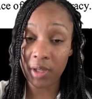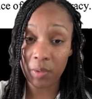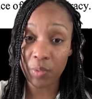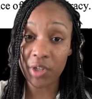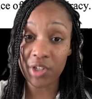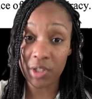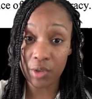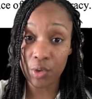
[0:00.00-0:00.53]
in
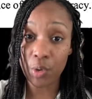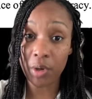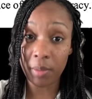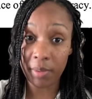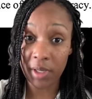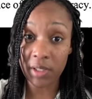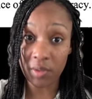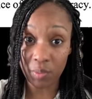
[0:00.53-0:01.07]
which his tour
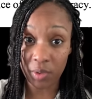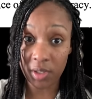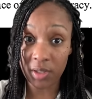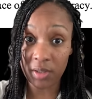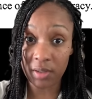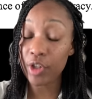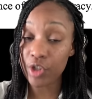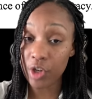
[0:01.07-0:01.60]
bus
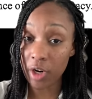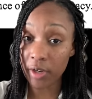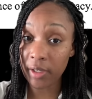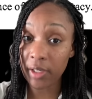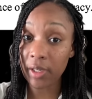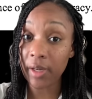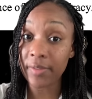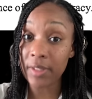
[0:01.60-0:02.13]
was the
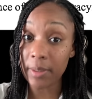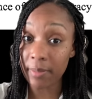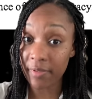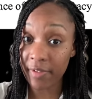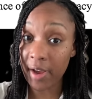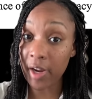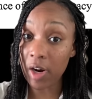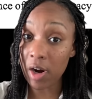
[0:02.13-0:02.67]
target of some
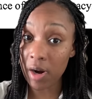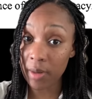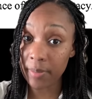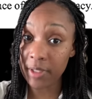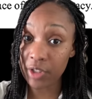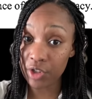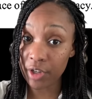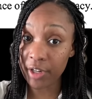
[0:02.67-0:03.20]
firearm
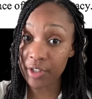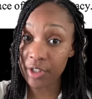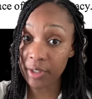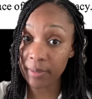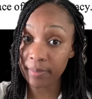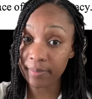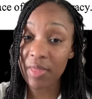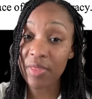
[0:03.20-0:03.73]

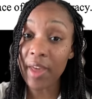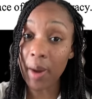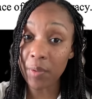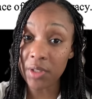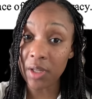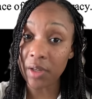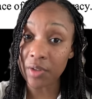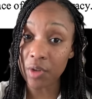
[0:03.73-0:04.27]
discharging, that
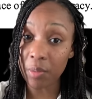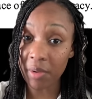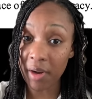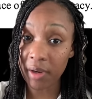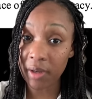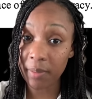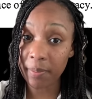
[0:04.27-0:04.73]
was also brought up.